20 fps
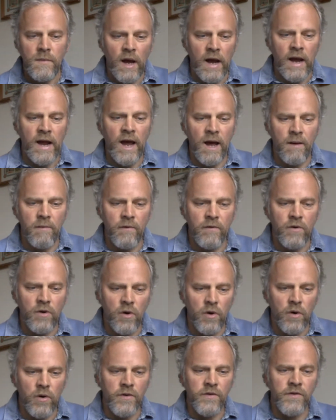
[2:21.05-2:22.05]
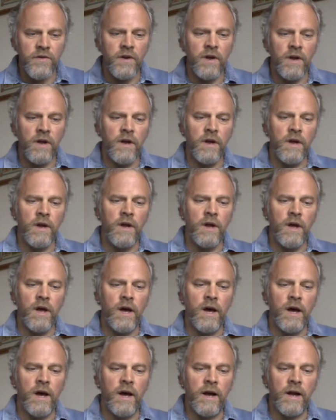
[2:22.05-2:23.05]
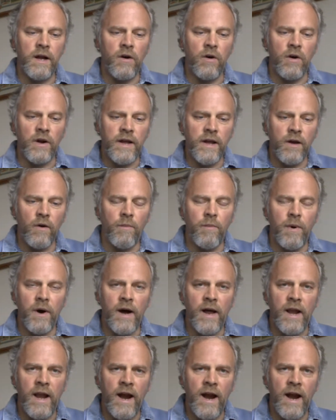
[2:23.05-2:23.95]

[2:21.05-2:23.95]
Ahab, of course, got killed by